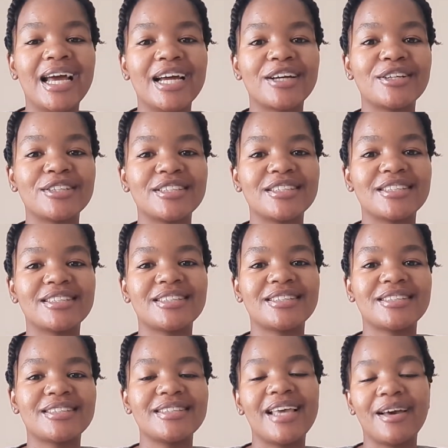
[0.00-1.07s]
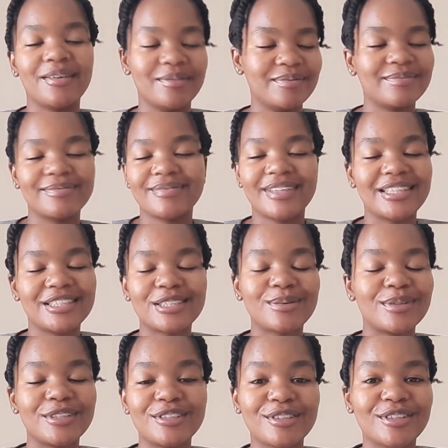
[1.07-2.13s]
because yeah, I just
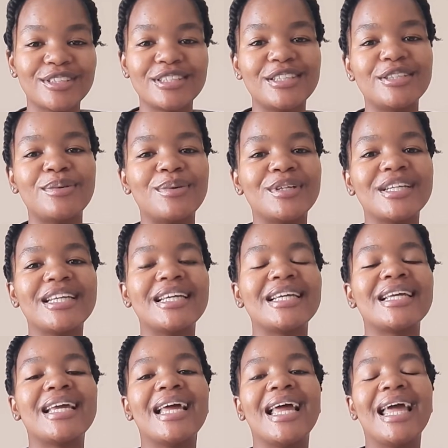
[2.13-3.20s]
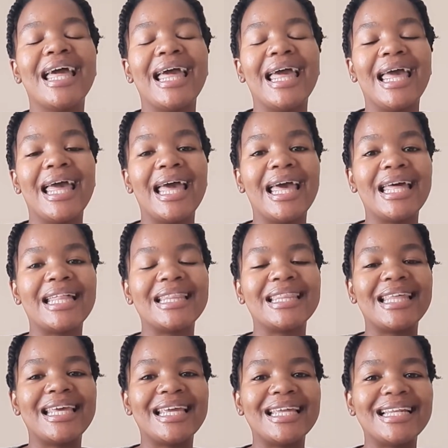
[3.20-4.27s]
wanted to continue working. And
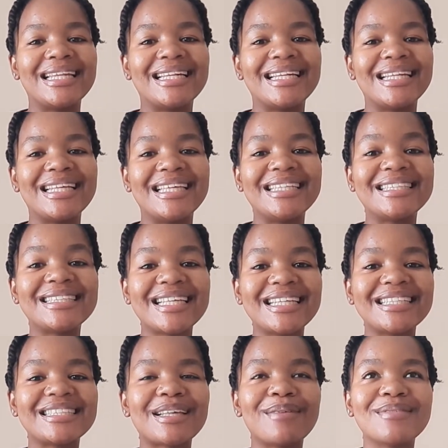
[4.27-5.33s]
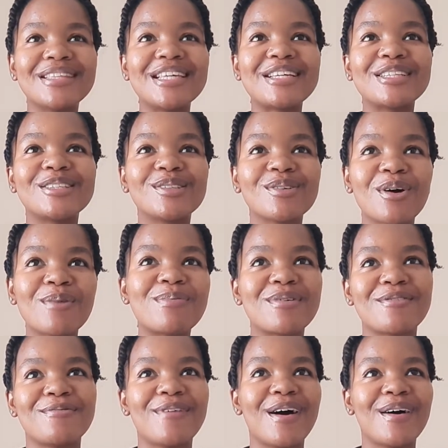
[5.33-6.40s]
then he said something so
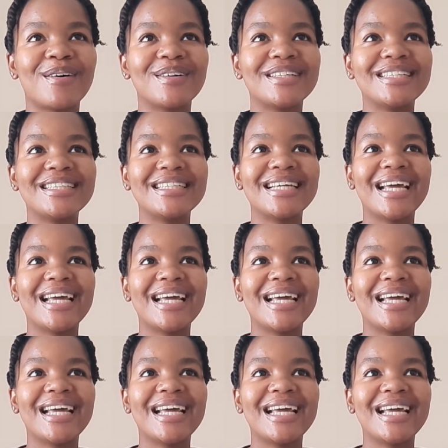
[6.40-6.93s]
profound.